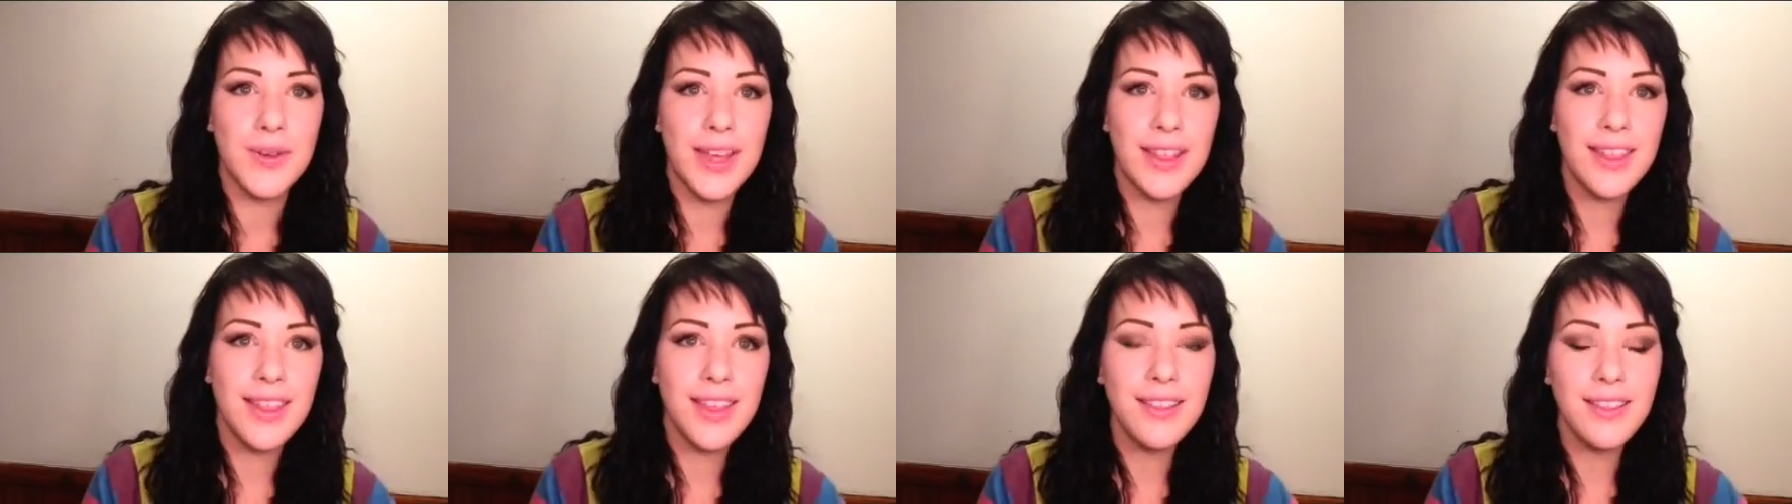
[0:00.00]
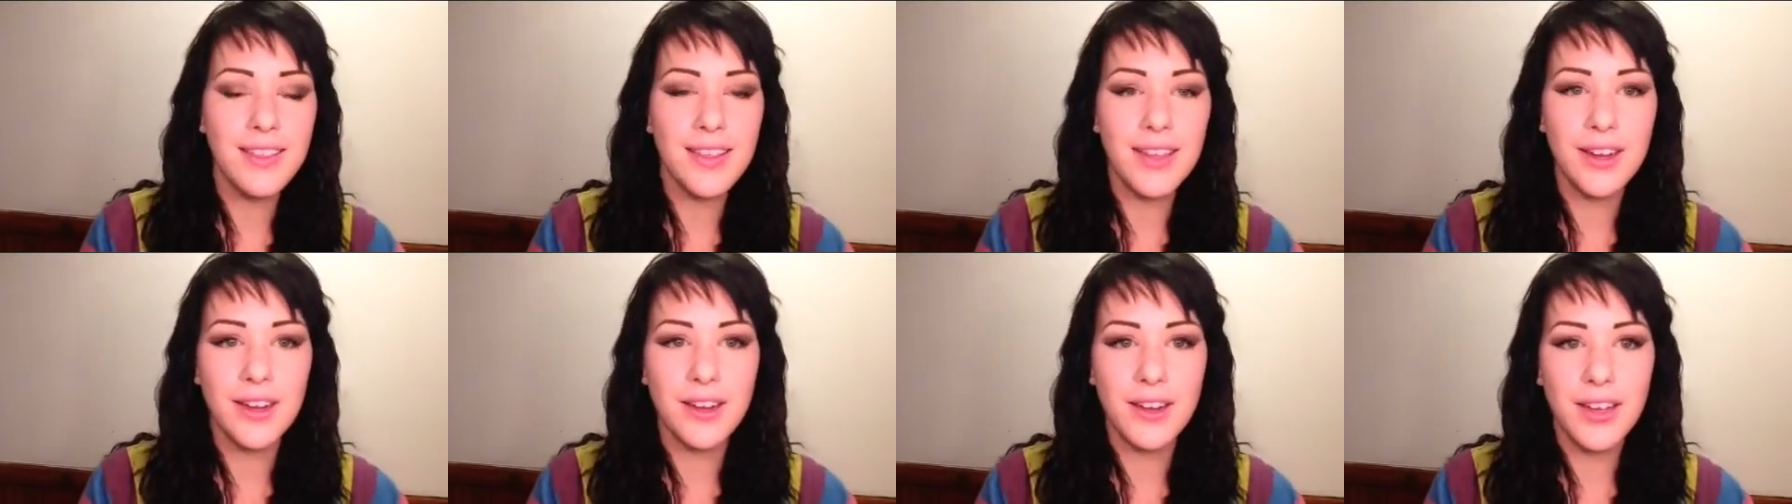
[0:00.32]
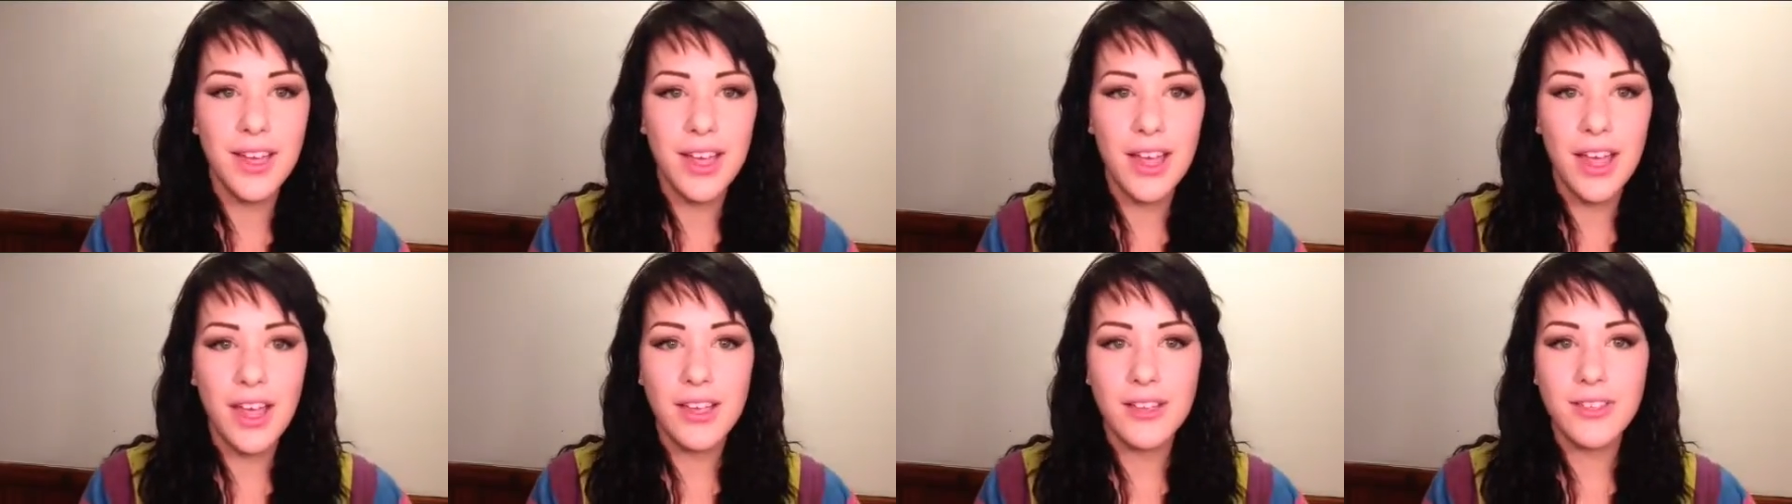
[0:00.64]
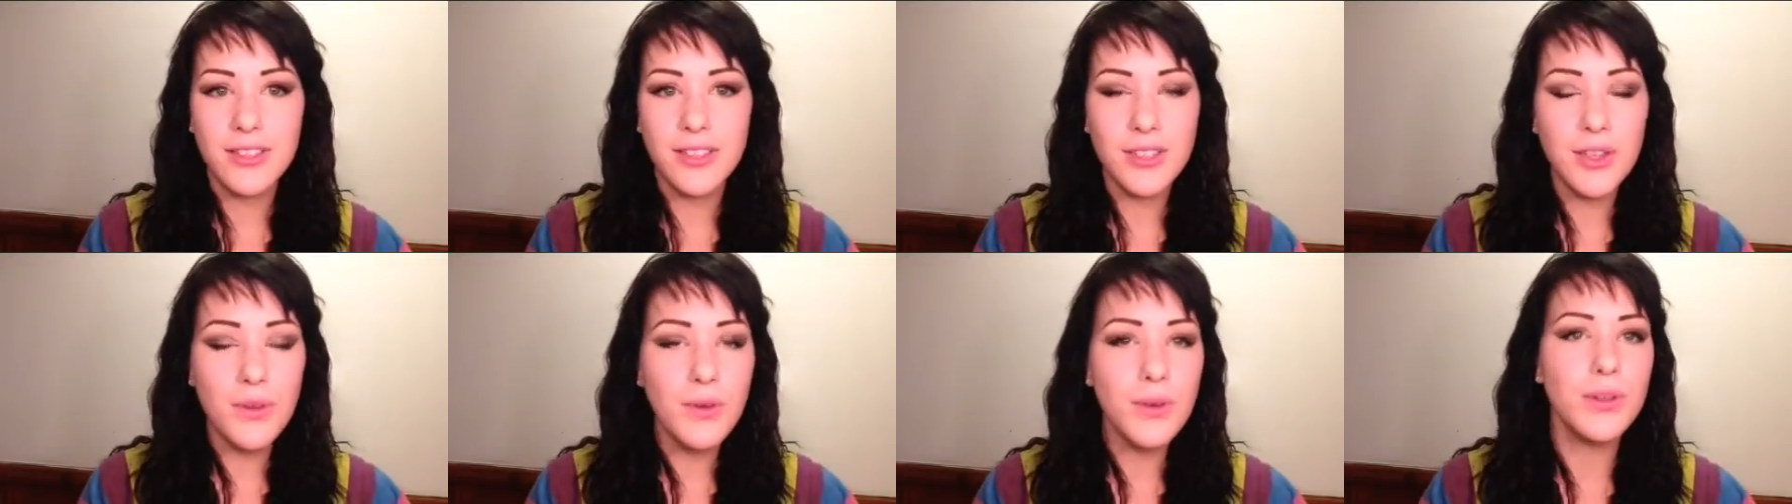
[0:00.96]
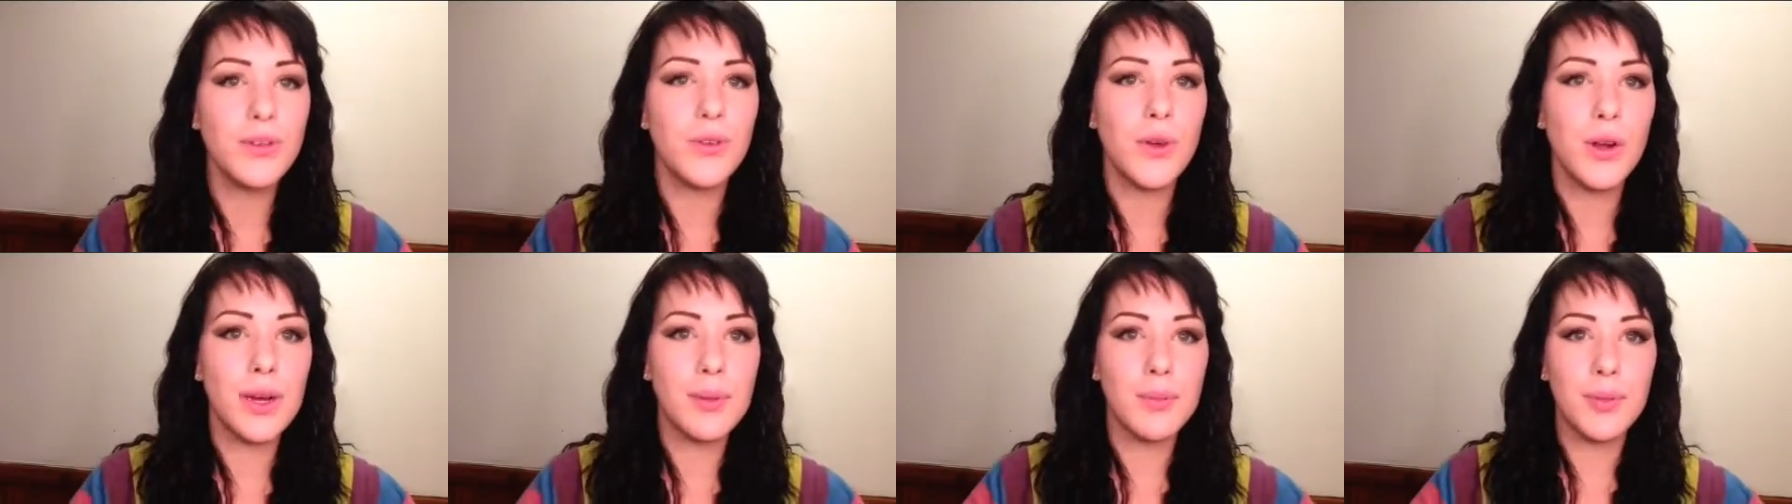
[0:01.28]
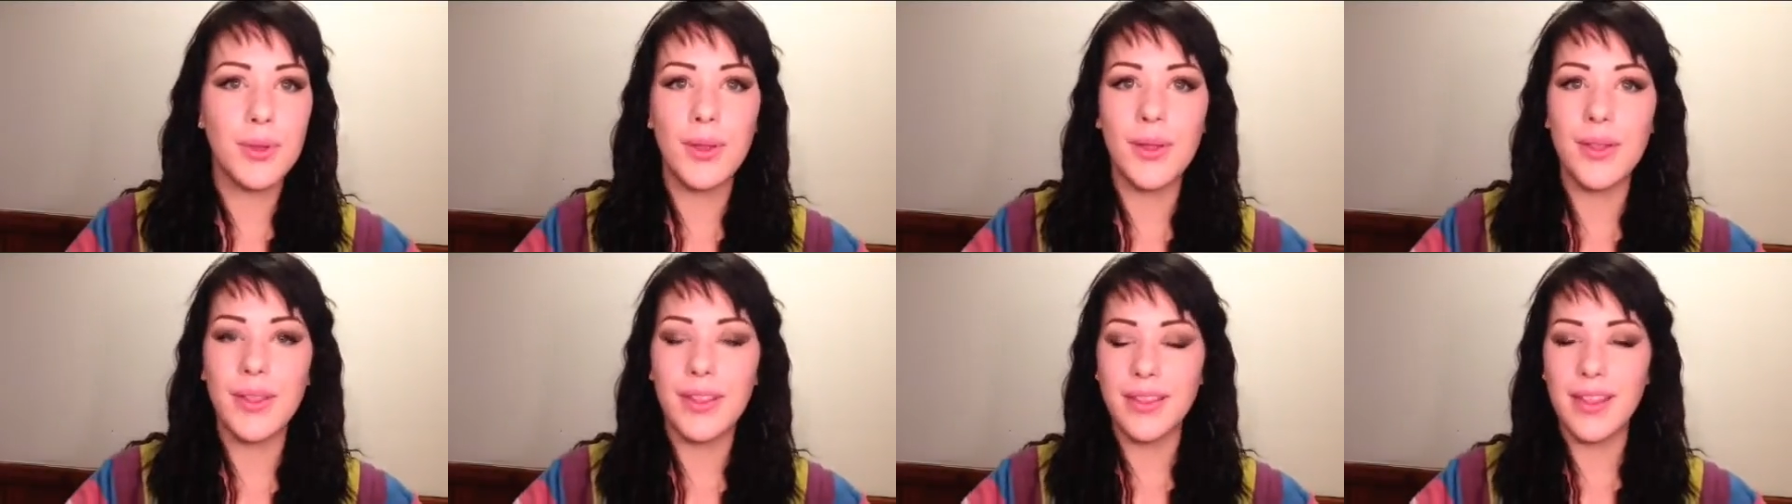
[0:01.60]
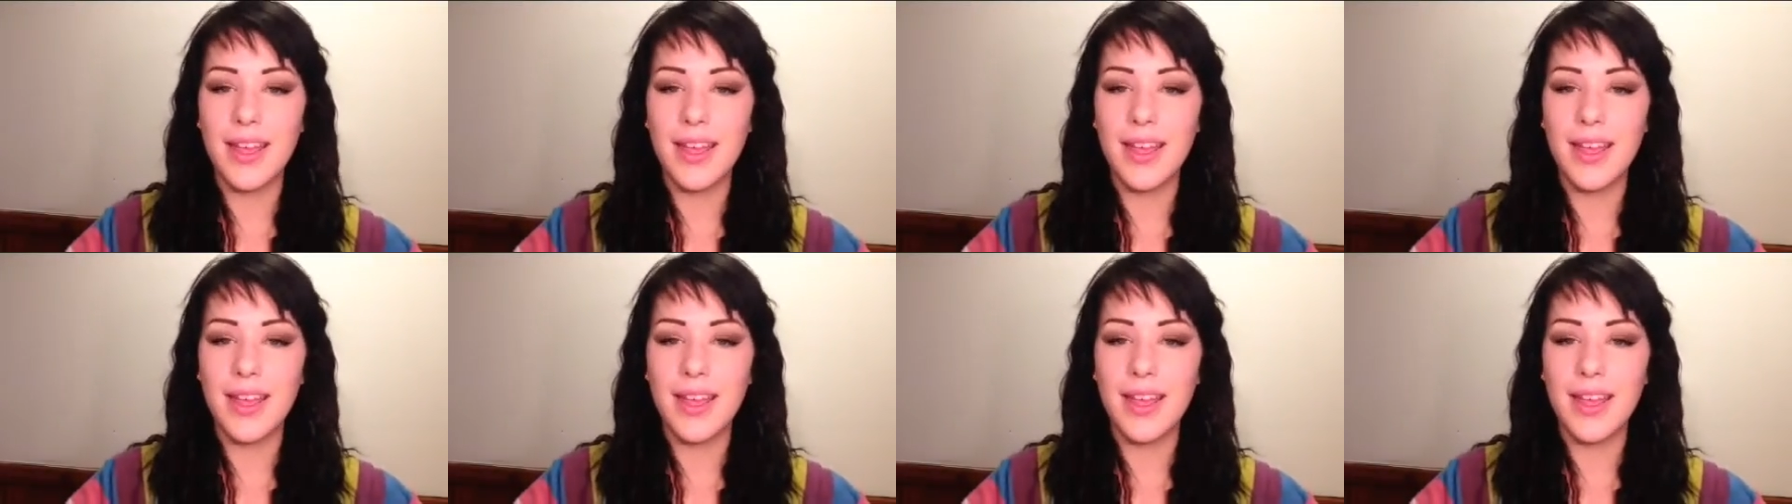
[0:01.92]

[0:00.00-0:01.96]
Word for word: I think they're so adorable.